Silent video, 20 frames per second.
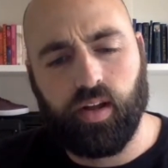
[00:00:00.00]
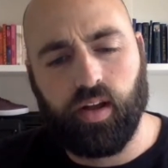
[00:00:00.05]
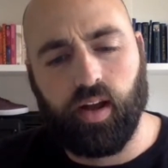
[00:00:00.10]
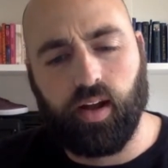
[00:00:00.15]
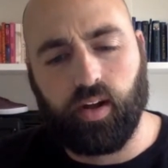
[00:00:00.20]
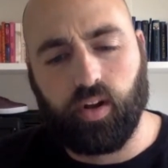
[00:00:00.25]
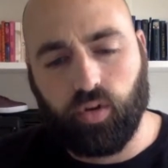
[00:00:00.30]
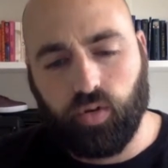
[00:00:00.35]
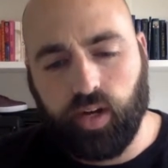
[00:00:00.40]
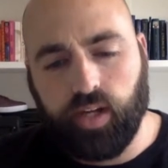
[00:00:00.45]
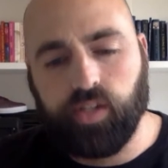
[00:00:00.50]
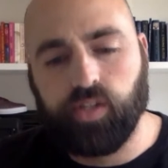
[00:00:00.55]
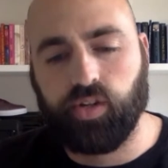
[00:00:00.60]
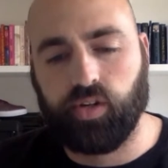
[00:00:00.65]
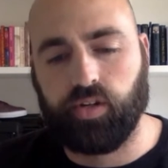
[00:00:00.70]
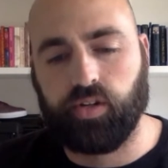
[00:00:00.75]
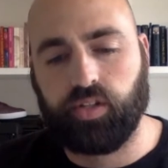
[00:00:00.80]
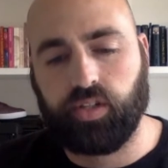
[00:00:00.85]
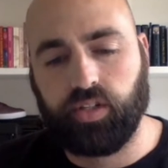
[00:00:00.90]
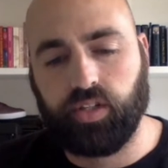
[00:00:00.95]
A
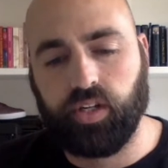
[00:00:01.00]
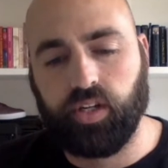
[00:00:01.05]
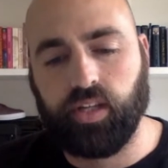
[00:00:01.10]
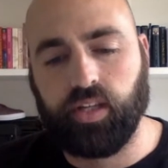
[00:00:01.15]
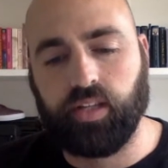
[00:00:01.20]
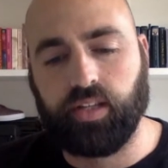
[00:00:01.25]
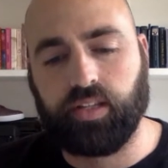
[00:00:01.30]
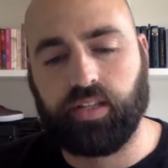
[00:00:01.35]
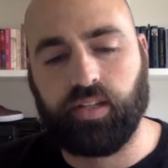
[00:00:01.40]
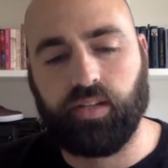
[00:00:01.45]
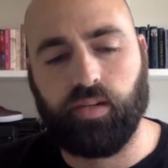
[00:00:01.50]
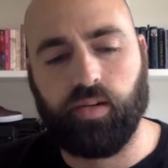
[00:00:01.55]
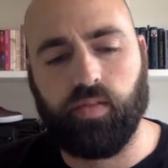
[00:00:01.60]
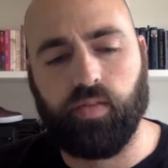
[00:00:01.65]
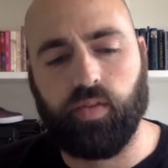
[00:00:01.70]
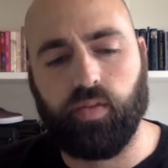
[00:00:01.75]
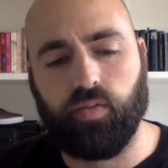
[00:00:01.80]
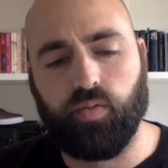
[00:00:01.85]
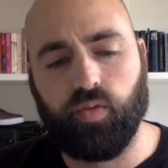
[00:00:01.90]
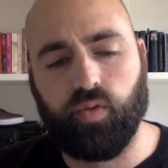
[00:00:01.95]
creature stood at the center
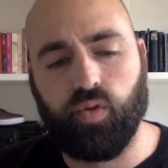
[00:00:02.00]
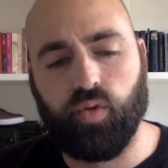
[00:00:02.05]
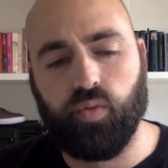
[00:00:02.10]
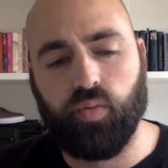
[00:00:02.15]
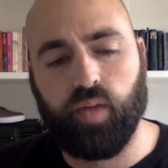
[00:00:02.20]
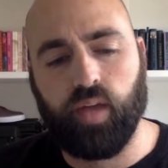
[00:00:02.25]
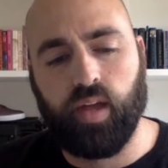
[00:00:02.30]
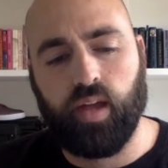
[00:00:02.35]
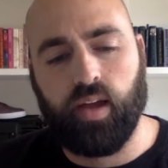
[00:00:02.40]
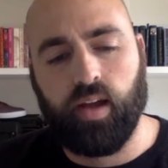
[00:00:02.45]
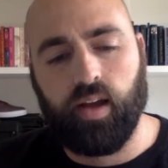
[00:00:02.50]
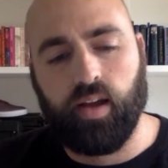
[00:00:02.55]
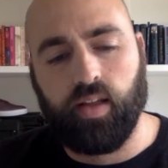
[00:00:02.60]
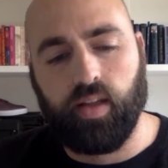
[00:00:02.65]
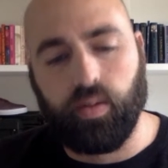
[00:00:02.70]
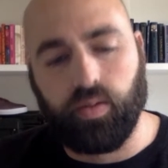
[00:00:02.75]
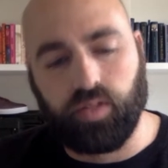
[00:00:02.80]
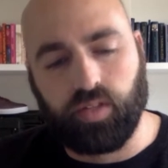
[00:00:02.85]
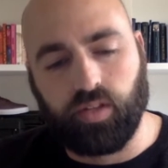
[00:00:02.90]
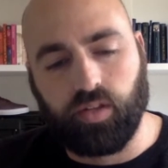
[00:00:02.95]
of the room
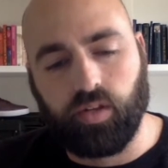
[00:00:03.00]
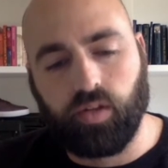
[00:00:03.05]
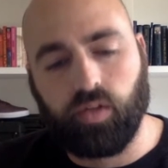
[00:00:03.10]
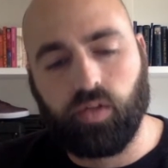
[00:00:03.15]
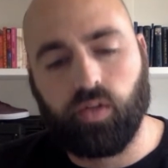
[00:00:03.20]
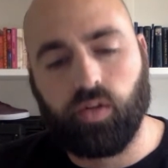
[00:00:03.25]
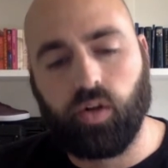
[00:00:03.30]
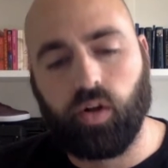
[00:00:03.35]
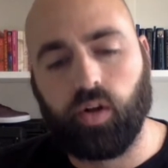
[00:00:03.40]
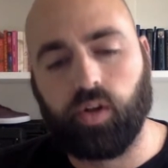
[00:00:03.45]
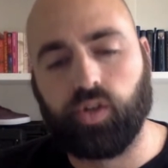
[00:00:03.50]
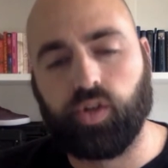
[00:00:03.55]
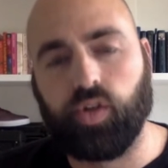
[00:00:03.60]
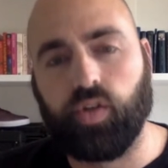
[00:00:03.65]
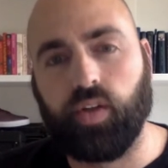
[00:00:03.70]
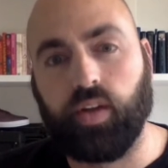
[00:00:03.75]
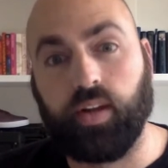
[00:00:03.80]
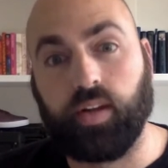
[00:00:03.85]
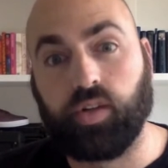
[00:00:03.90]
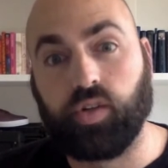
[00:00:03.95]
that was little larger
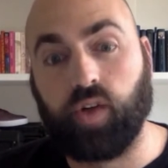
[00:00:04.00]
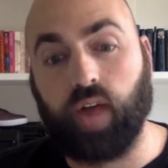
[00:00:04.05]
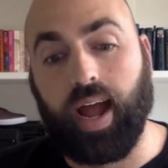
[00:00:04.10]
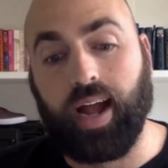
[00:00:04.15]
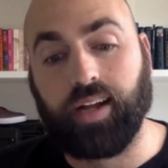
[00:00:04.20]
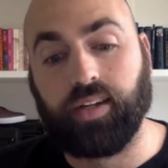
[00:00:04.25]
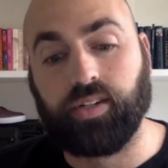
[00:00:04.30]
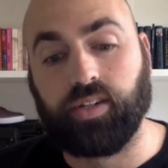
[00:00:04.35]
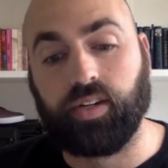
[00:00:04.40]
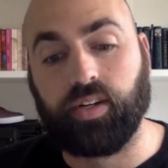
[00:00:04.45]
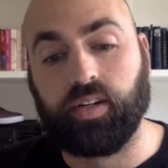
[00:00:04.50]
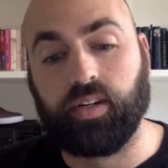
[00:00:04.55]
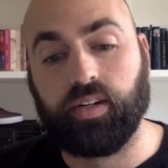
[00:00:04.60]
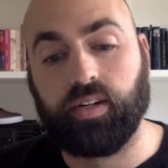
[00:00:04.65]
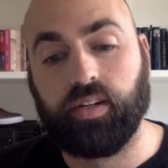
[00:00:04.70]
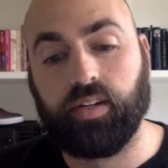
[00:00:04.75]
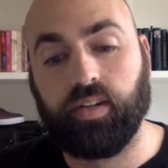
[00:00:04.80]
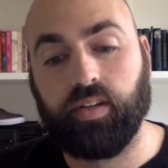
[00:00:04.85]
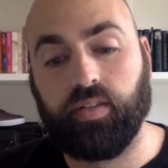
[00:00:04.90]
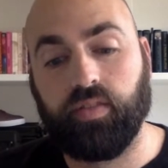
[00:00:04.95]
than a tractor.
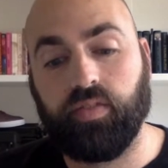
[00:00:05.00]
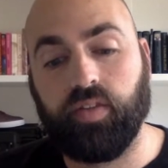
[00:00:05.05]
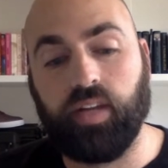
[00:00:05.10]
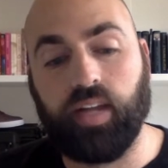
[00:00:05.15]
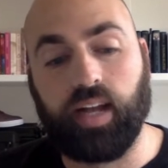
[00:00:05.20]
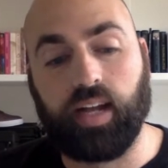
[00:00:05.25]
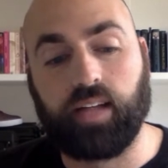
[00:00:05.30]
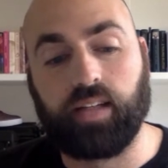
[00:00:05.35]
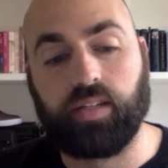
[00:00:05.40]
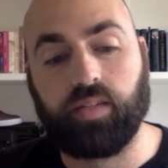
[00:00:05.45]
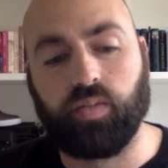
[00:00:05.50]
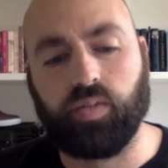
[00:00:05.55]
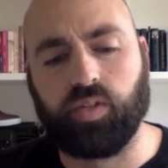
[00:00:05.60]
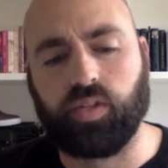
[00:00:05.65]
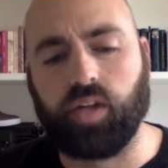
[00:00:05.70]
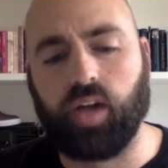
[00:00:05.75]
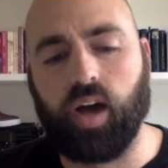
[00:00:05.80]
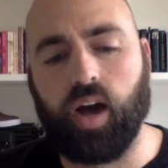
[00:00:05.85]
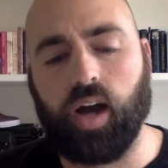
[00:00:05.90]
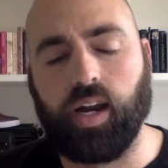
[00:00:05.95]
Phoenix was
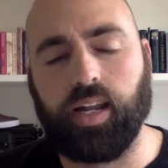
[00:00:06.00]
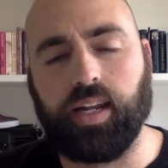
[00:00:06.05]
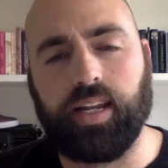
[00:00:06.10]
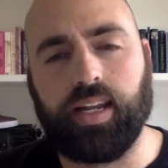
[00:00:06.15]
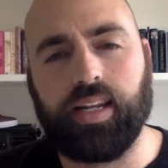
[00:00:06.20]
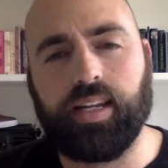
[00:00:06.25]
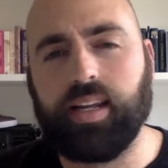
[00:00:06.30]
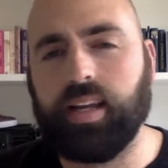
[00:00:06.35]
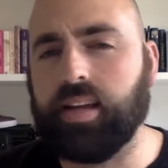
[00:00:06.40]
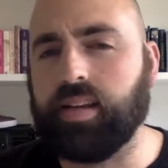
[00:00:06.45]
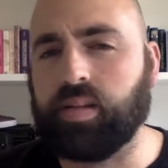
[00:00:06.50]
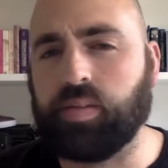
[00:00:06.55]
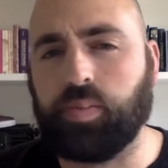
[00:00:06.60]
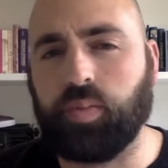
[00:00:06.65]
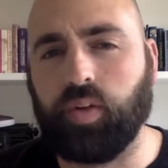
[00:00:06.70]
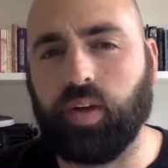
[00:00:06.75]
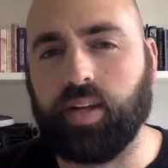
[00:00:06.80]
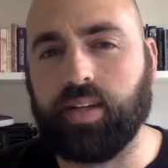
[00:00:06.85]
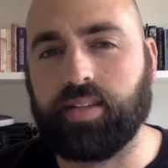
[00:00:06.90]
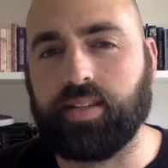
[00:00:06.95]
gone, and in his
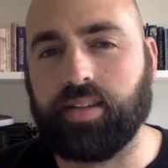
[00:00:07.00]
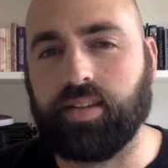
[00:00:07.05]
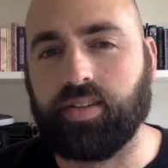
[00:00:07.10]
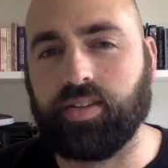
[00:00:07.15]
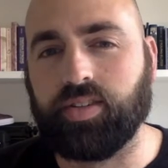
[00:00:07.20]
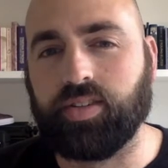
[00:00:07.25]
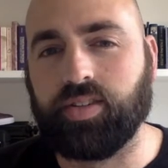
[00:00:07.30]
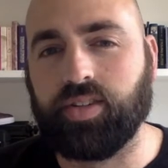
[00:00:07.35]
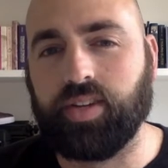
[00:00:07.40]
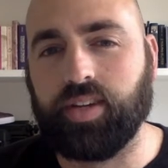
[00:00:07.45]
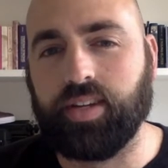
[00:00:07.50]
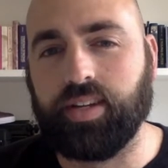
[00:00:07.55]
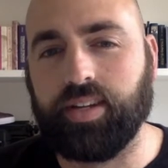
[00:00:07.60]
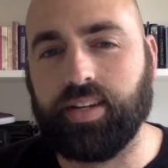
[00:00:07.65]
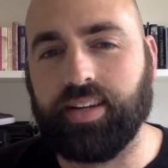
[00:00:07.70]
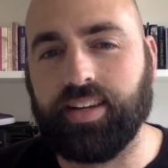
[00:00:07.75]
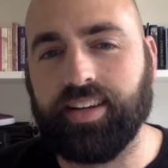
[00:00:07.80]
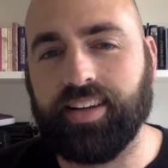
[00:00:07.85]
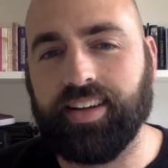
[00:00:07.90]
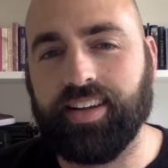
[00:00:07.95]
place there
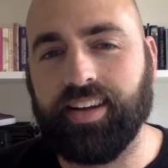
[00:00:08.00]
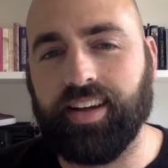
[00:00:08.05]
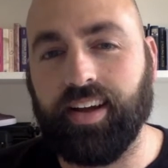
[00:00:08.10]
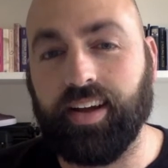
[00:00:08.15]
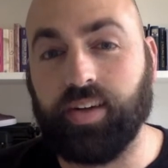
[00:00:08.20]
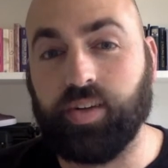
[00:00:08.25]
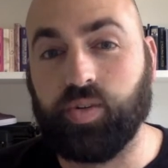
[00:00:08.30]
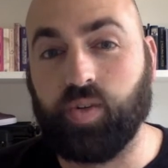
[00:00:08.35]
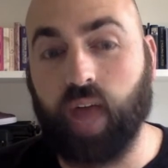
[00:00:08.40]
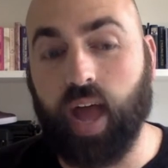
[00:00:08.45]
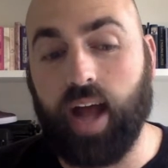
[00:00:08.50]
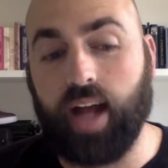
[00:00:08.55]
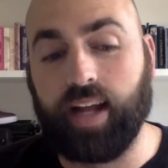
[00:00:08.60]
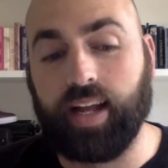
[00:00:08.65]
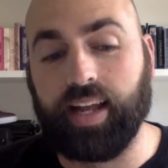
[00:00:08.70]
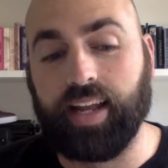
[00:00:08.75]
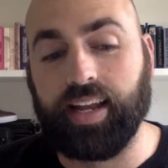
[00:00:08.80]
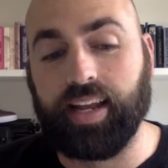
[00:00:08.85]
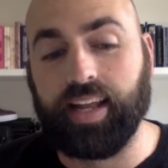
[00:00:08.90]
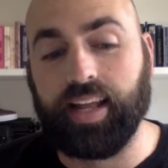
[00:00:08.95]
stood a
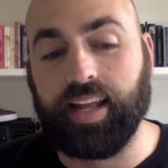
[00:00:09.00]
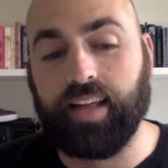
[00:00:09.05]
dragon.